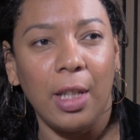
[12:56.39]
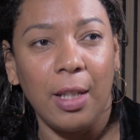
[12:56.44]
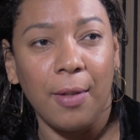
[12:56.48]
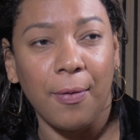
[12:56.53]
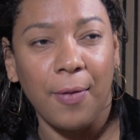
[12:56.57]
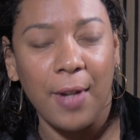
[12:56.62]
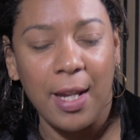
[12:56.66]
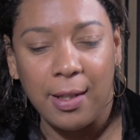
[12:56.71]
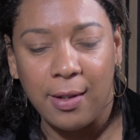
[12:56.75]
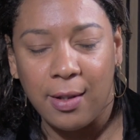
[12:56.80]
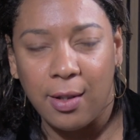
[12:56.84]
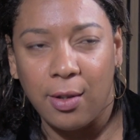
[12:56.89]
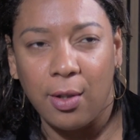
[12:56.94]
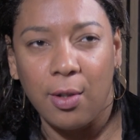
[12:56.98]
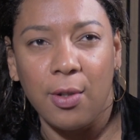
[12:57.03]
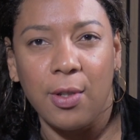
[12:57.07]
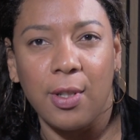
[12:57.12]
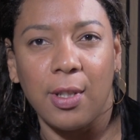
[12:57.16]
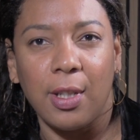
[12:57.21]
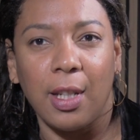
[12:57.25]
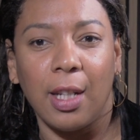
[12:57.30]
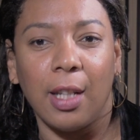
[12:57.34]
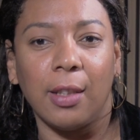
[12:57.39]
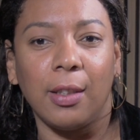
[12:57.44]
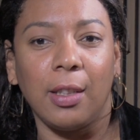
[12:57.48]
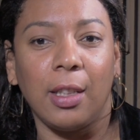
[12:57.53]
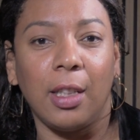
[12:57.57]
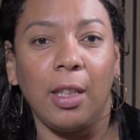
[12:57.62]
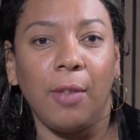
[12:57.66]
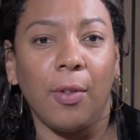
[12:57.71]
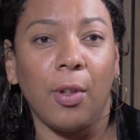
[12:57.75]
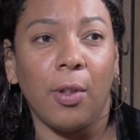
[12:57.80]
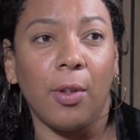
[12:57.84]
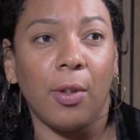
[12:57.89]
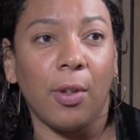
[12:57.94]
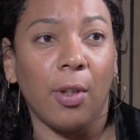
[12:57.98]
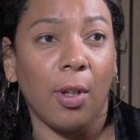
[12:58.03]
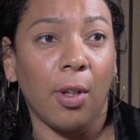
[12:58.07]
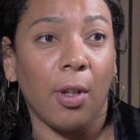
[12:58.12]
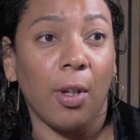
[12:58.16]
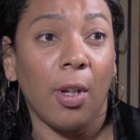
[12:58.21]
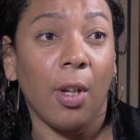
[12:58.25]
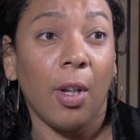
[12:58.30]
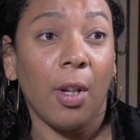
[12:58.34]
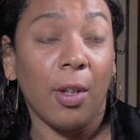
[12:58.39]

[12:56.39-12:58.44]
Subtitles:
investors, and given the